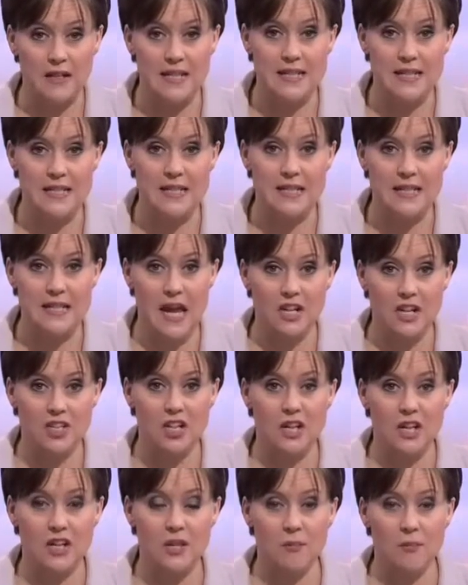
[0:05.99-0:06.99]
It is
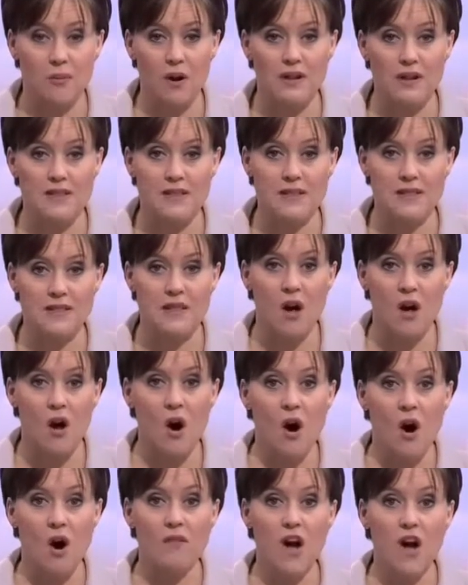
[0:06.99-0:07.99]
slashing the prices
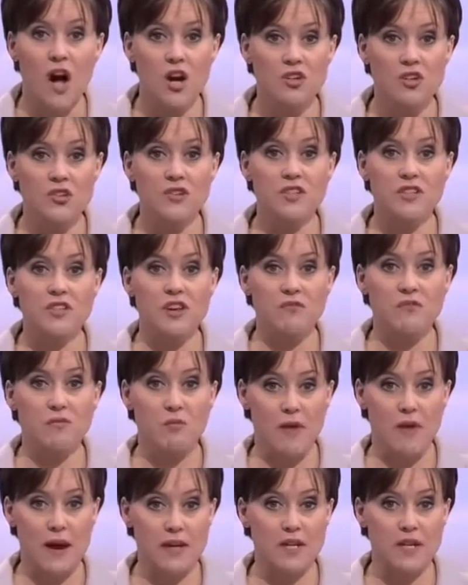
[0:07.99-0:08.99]
of hundreds of
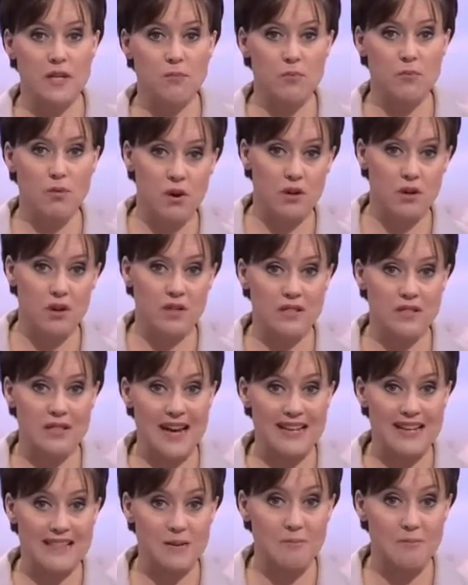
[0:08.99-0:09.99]
branded products
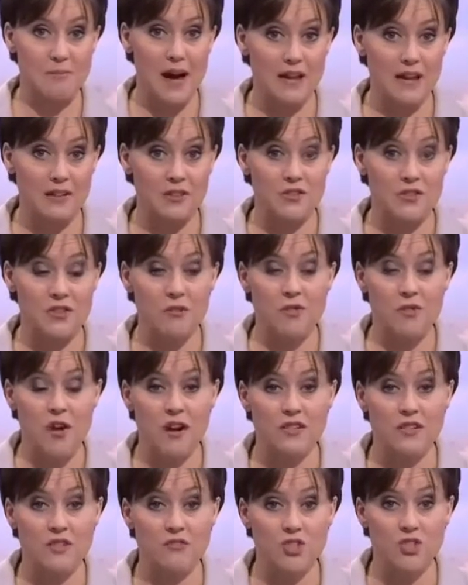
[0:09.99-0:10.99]
as it battles the
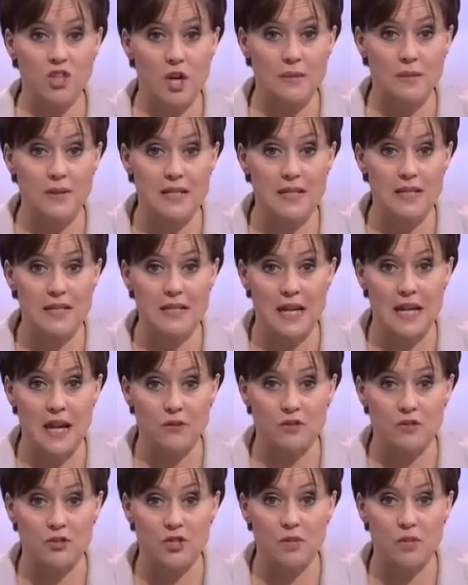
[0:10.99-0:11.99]
rise of German
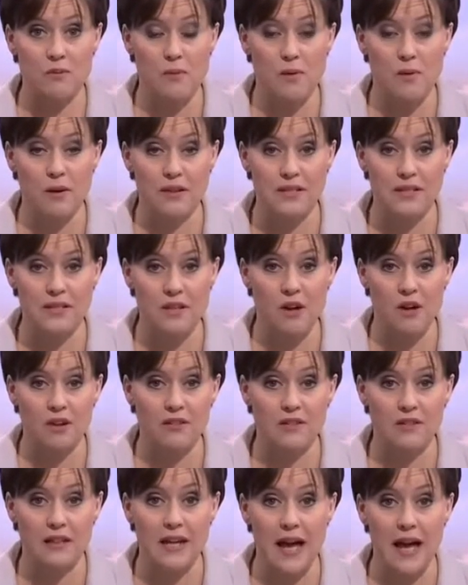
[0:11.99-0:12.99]
discount supermarkets
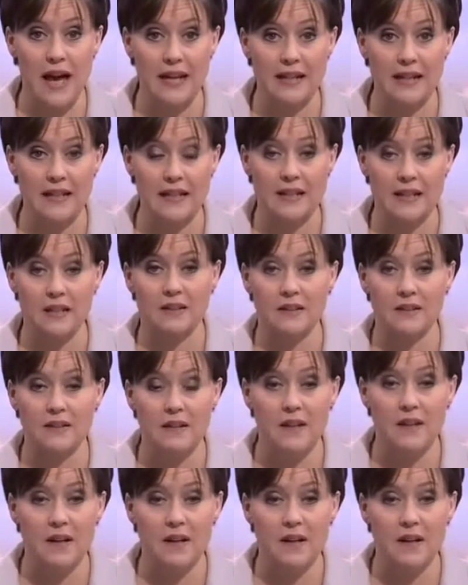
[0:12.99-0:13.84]
Aldi and Lidl.